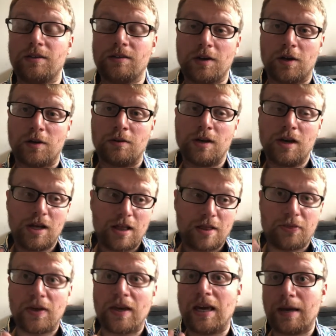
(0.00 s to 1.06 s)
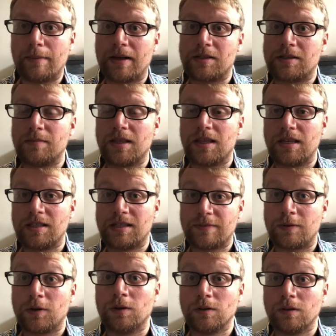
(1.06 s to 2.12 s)
you know, thinking about some of these
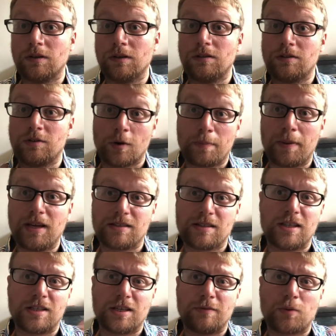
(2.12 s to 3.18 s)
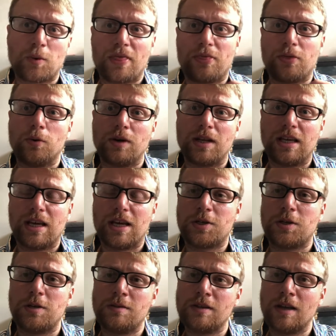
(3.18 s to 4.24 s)
difficult topics and these kind of quite thorny
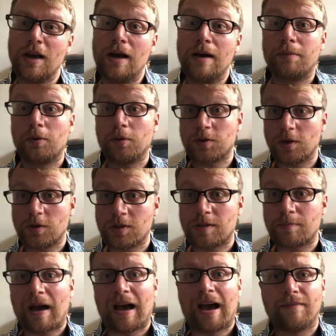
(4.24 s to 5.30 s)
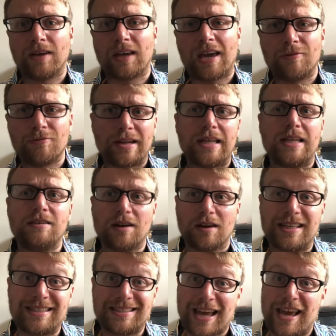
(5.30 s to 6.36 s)
issues, but also just about having a really
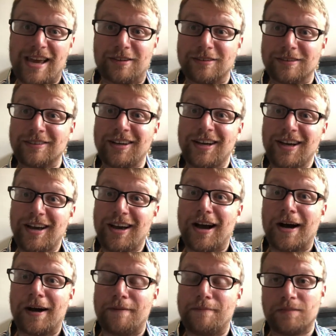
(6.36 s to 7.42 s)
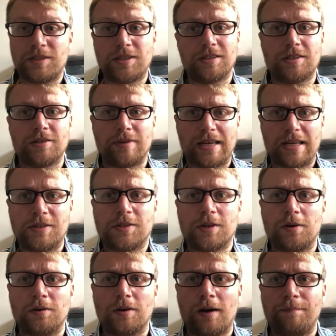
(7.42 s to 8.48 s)
nice tale to read.
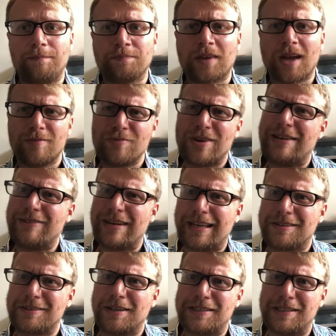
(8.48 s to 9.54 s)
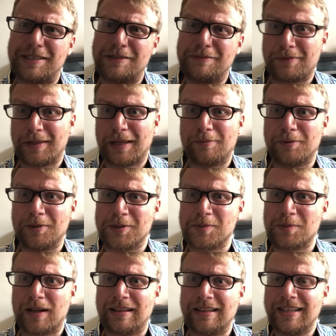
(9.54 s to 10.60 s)
So I'm really, really excited for that one as
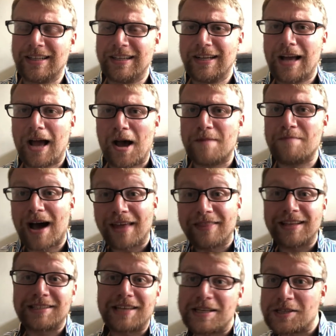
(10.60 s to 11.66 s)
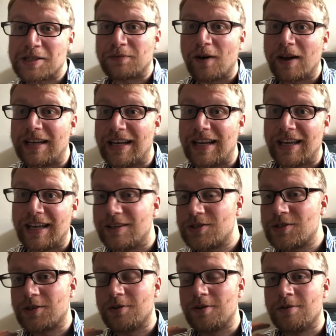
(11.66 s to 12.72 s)
well. And that takes us finally
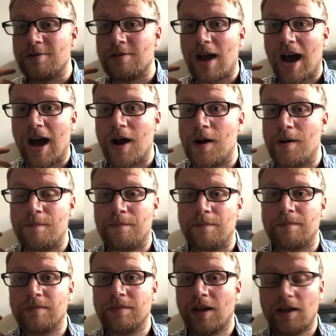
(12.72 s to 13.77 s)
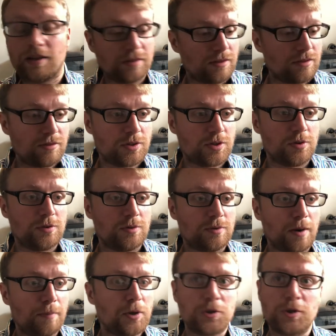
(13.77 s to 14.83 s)
to
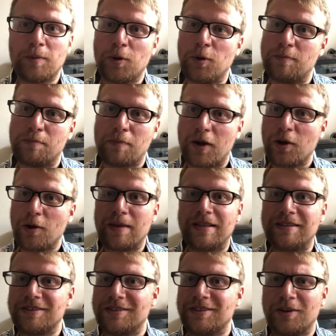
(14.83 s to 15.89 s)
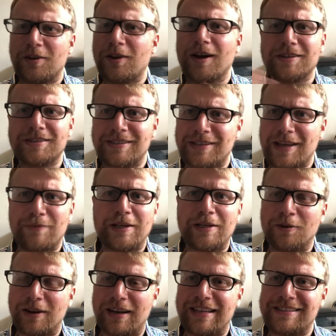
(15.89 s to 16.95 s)
a booktuber who by no means, you know, last, definitely
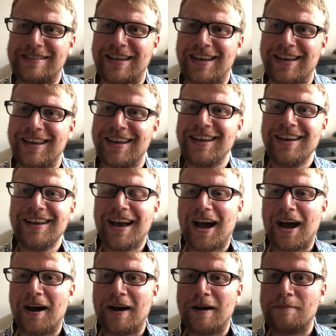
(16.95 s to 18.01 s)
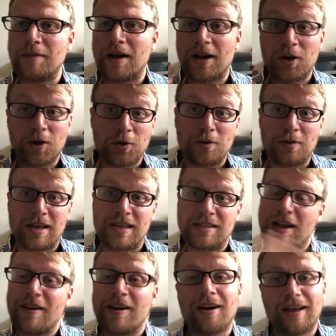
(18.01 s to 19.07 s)
not least here, who is
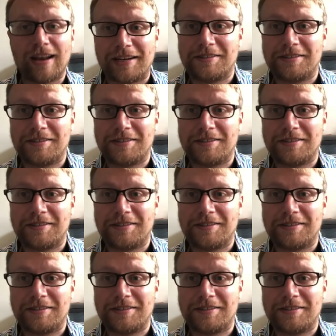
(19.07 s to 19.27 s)
Eric Carl